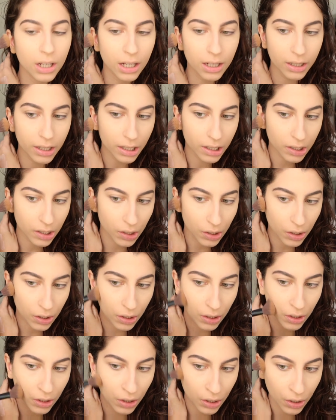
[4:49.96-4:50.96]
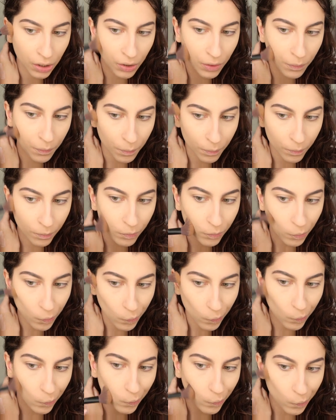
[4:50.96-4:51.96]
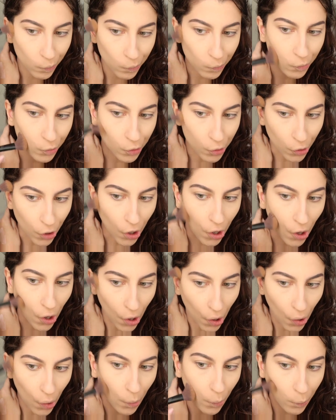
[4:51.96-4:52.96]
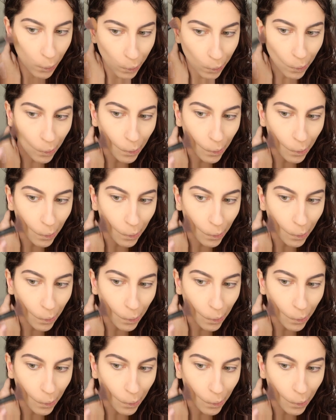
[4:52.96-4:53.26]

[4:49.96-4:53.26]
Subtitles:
I like to draw out